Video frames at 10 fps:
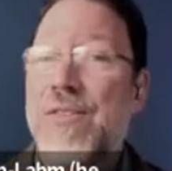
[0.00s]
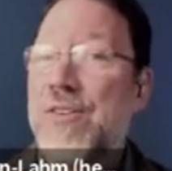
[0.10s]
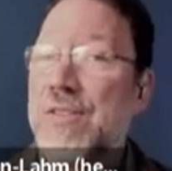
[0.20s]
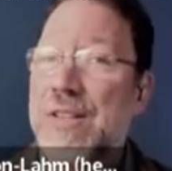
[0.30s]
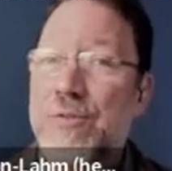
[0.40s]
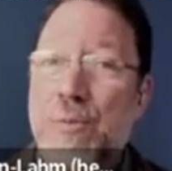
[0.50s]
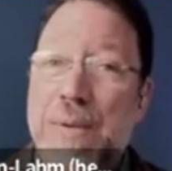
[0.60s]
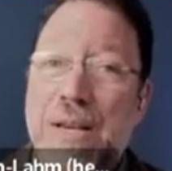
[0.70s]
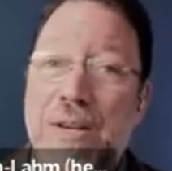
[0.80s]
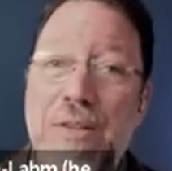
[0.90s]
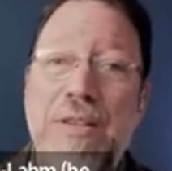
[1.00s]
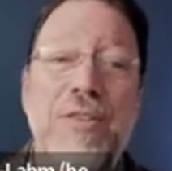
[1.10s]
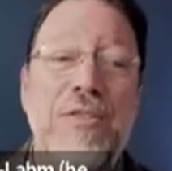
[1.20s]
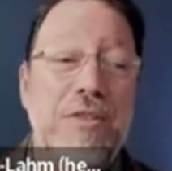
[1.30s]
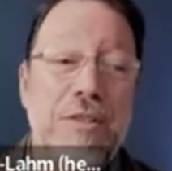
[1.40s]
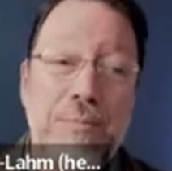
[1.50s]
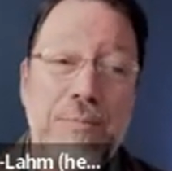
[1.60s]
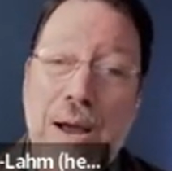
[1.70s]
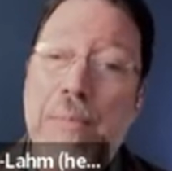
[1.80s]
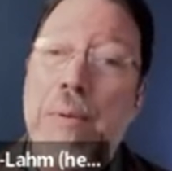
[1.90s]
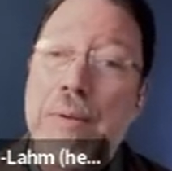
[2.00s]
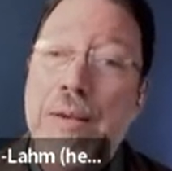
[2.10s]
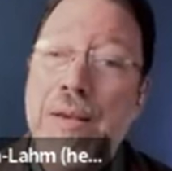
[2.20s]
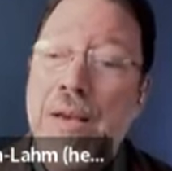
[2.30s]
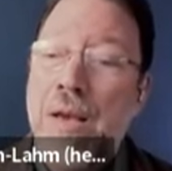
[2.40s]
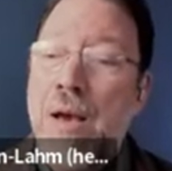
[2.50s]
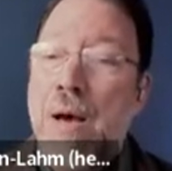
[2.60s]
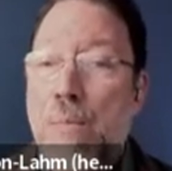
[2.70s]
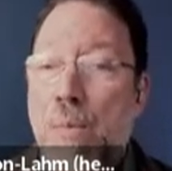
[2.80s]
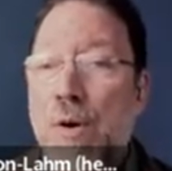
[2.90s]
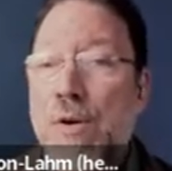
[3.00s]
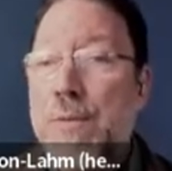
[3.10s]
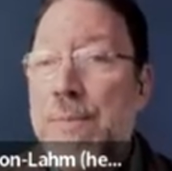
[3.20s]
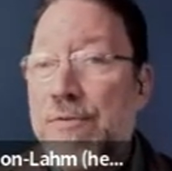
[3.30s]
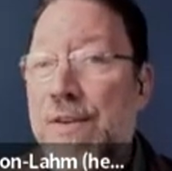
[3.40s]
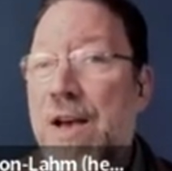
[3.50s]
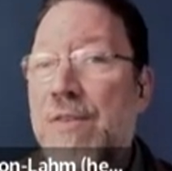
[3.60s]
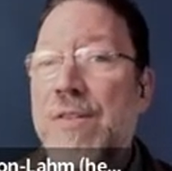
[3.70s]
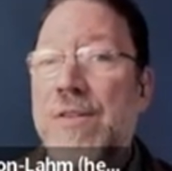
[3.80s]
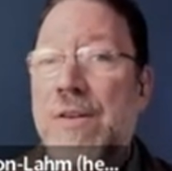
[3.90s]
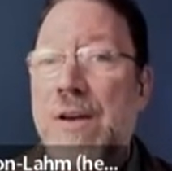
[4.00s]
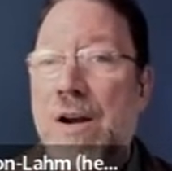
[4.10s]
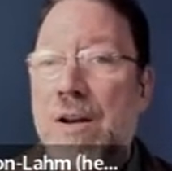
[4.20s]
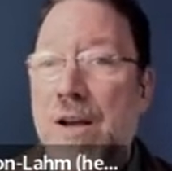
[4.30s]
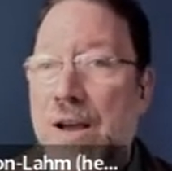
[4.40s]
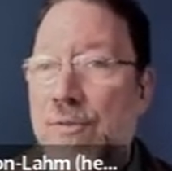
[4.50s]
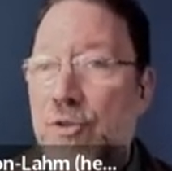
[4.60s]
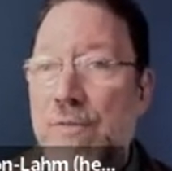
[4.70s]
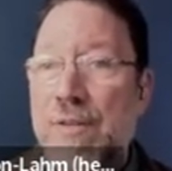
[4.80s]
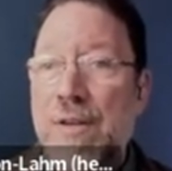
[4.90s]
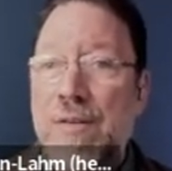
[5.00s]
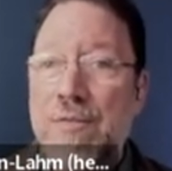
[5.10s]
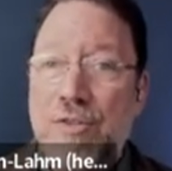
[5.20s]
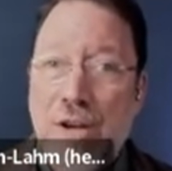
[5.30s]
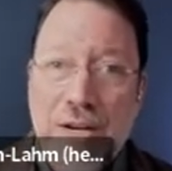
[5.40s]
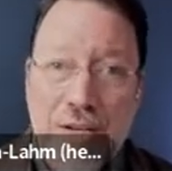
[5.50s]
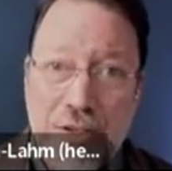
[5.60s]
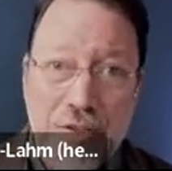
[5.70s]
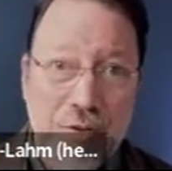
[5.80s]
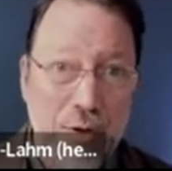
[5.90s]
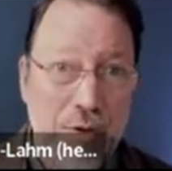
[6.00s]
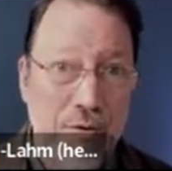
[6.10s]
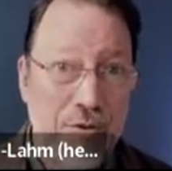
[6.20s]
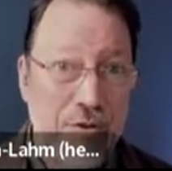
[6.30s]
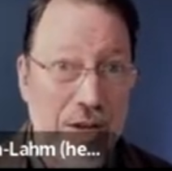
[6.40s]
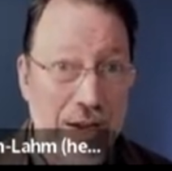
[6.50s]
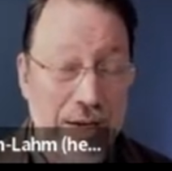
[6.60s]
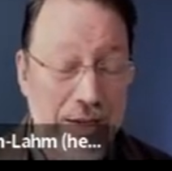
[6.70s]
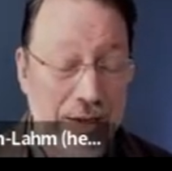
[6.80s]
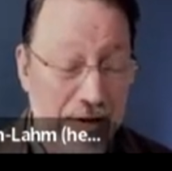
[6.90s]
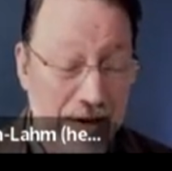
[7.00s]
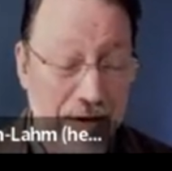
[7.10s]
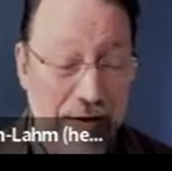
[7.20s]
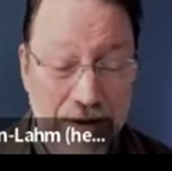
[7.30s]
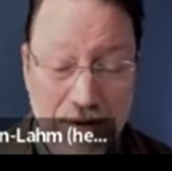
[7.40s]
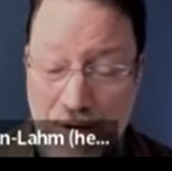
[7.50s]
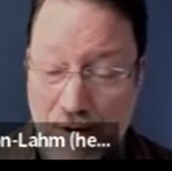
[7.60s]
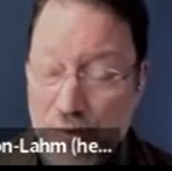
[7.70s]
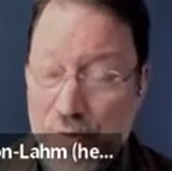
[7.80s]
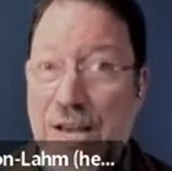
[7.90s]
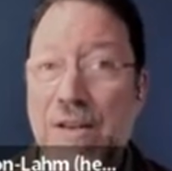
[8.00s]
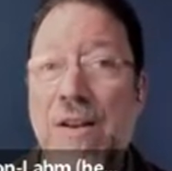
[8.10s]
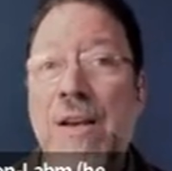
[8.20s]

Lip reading: This would be a good thesis. There's probably more to be found in the archives of the Chinese Historical Society in Old Town.